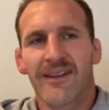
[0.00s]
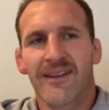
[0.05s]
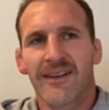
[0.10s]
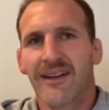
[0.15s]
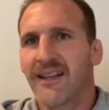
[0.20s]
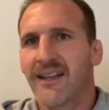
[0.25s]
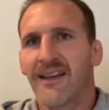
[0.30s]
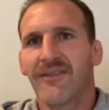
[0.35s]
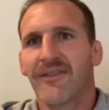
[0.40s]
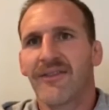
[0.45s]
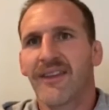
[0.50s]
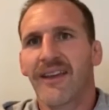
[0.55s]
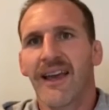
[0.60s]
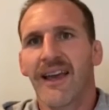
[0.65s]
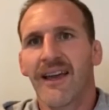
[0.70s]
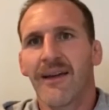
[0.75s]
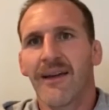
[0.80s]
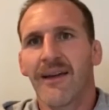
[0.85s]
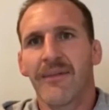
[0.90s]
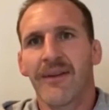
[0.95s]
Like I loved the
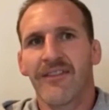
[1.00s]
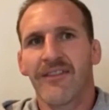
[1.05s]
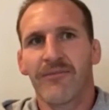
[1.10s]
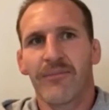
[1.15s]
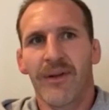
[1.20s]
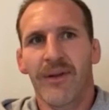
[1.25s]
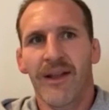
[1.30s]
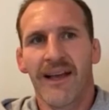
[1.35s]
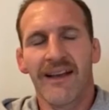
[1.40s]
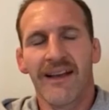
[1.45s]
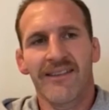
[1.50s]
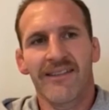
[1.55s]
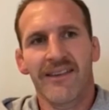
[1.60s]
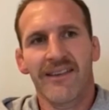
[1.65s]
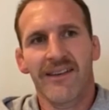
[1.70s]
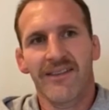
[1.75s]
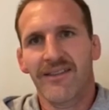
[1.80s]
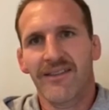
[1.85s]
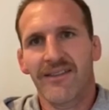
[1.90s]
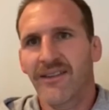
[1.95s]
game and loved playing.
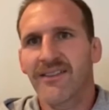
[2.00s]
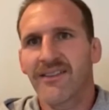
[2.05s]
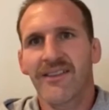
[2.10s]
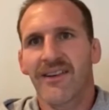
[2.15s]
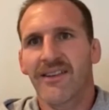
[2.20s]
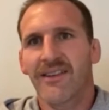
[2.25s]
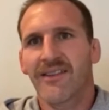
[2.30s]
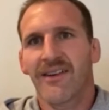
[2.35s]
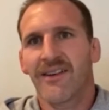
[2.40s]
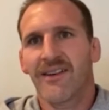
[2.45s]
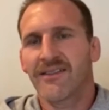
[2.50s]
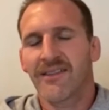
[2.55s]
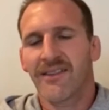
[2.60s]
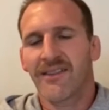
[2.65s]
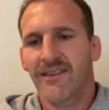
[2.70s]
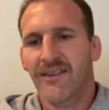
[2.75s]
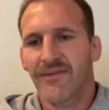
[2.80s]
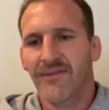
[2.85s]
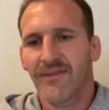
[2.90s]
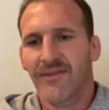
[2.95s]
So as soon as I was
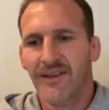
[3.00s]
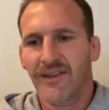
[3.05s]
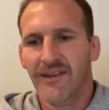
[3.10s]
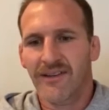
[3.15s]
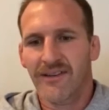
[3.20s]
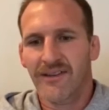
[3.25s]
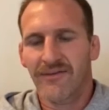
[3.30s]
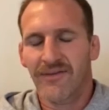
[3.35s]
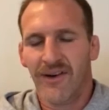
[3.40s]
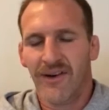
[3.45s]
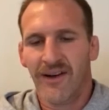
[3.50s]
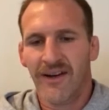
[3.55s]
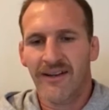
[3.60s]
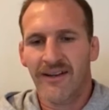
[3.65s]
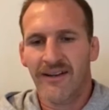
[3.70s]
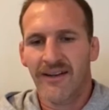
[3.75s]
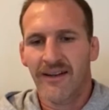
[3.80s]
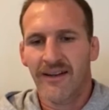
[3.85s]
on the field, I was fine